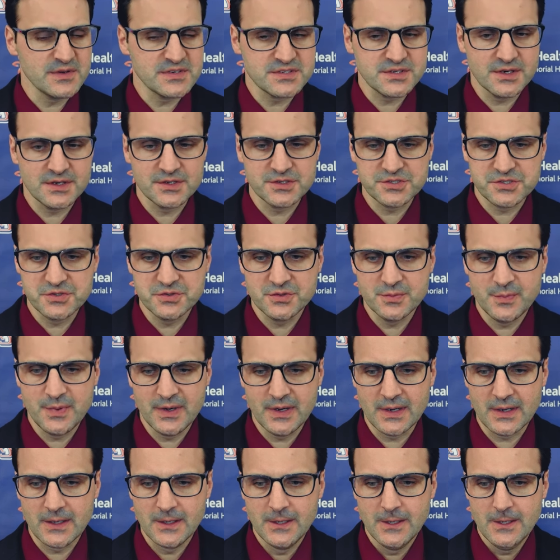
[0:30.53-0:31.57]
We started to shoot the
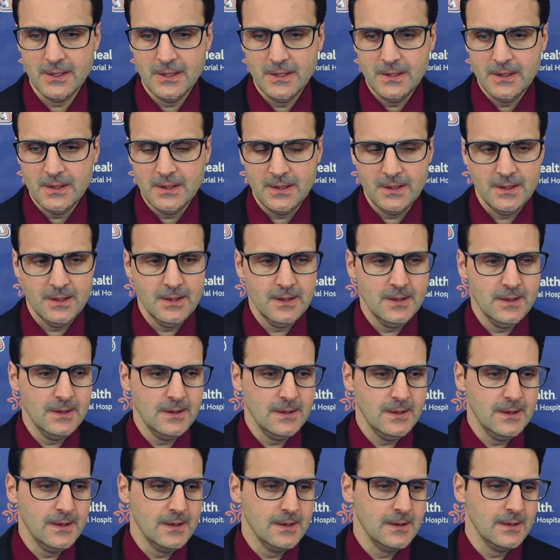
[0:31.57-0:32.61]
puck,
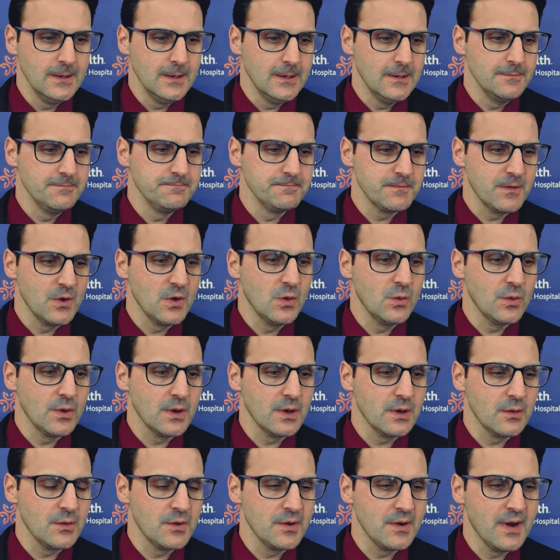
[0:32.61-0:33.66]
and you know,
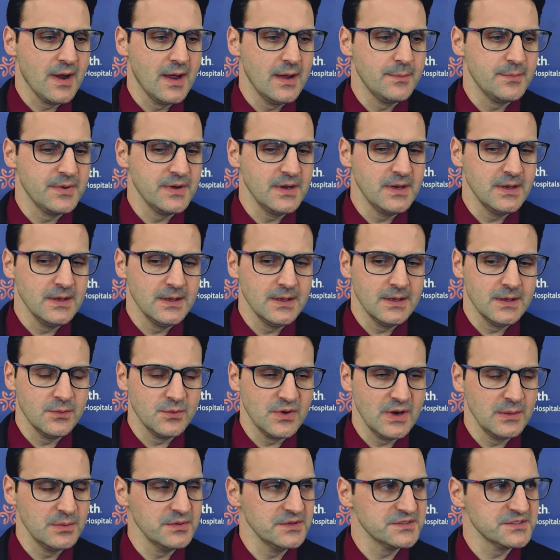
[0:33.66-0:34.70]
we're happy that
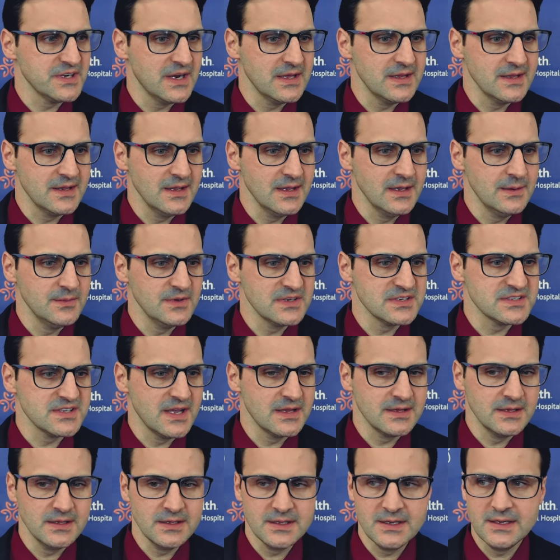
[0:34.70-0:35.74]
we're able to tie the game,
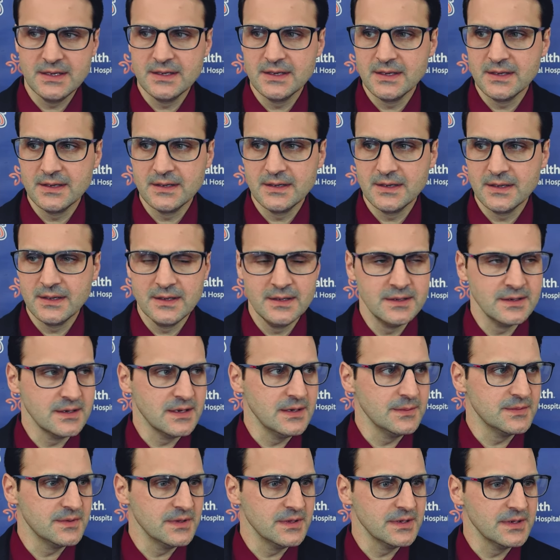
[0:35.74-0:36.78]
extend the lead, and
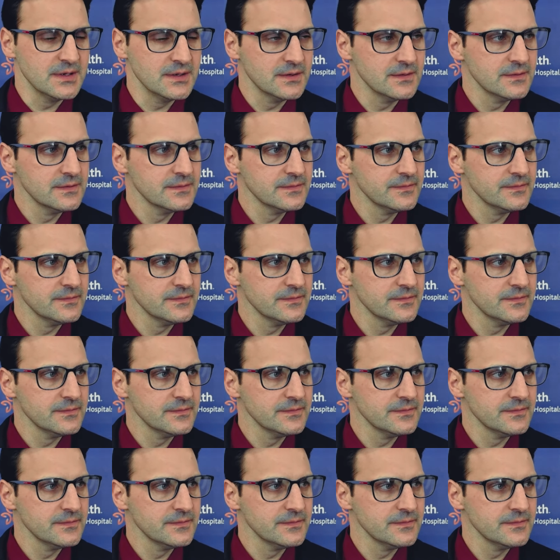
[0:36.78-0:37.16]
keep the lead.